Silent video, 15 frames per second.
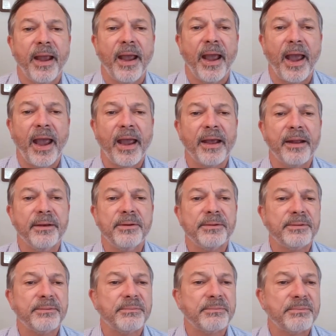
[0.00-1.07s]
And
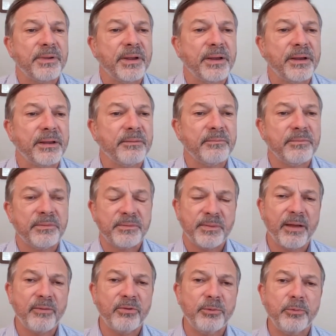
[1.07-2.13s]
uh,
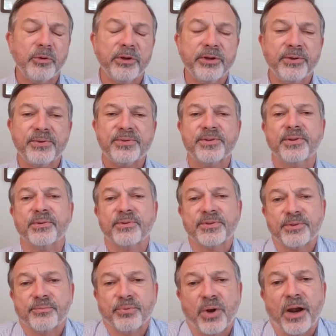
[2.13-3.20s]
that will reduce the
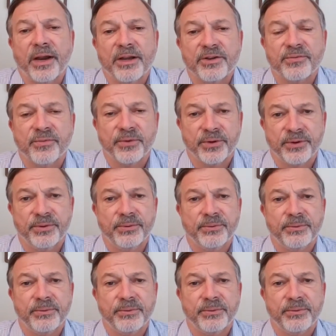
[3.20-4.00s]
surprise for you.